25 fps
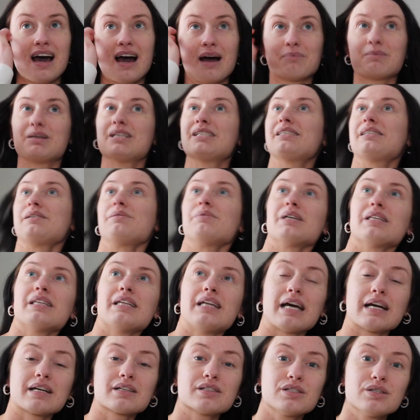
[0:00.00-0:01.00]
I'm gonna see where the
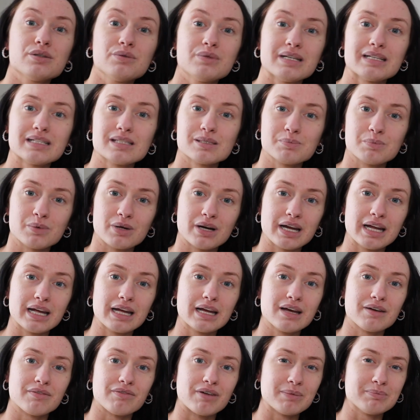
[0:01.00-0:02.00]
next two weeks bring.
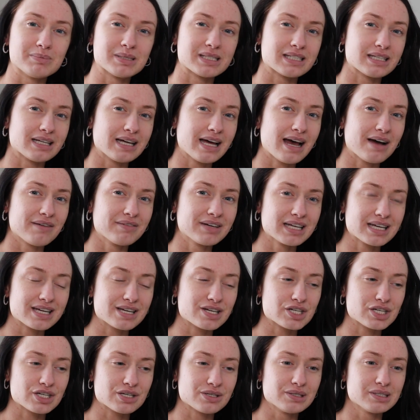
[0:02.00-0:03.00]
If I'm still having
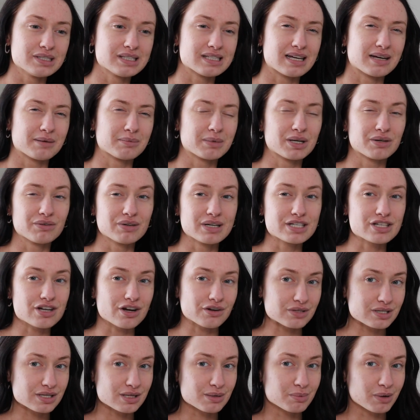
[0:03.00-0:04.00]
issues, then I'm gonna reach
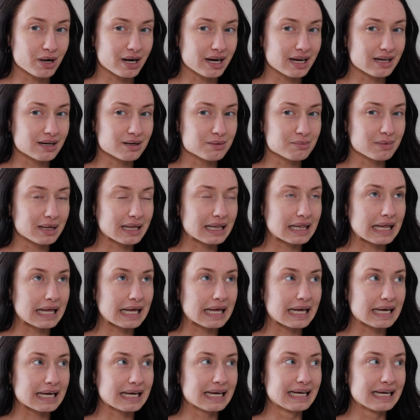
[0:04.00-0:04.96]
out to the brand and be like,